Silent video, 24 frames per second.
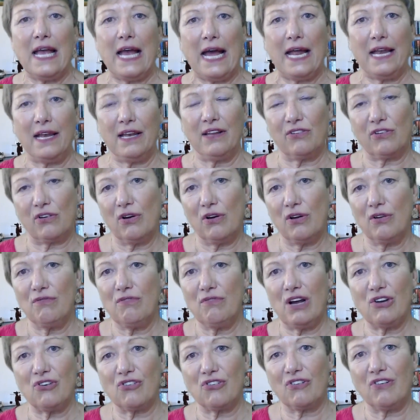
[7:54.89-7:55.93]
and it's going
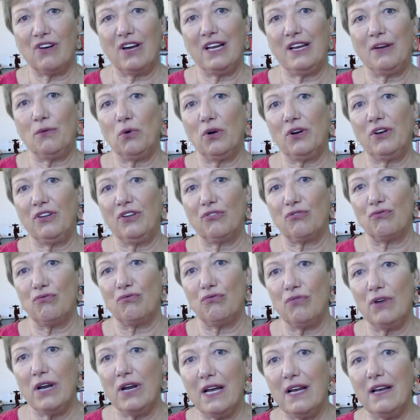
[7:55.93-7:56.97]
retrograde, what it's
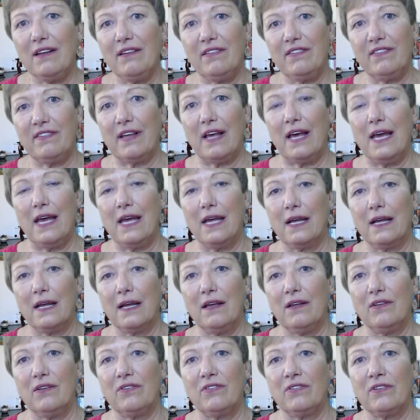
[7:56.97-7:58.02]
really saying
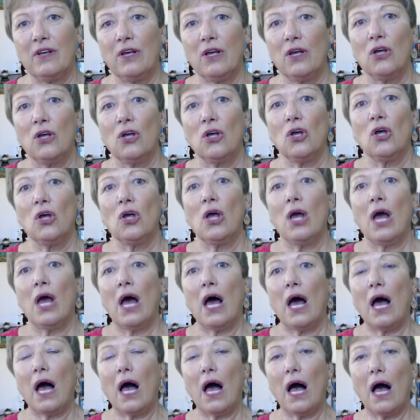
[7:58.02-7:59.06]
is,
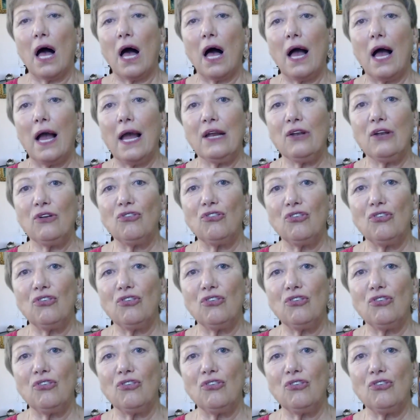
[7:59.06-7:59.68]
I